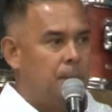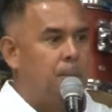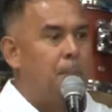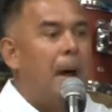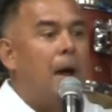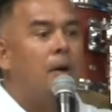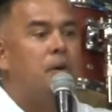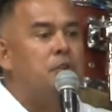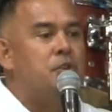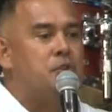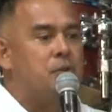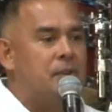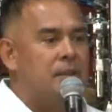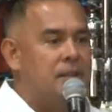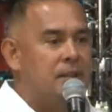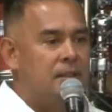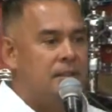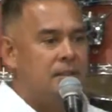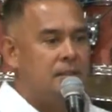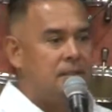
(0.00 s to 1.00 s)

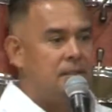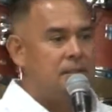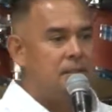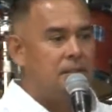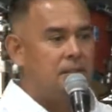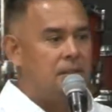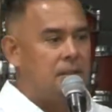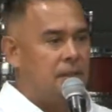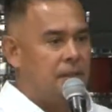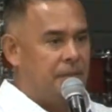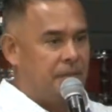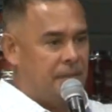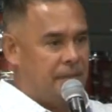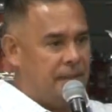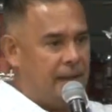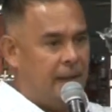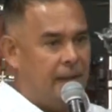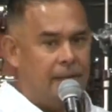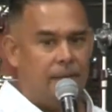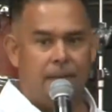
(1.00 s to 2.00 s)
boundaries of the
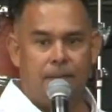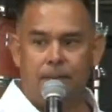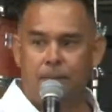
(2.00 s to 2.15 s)
day.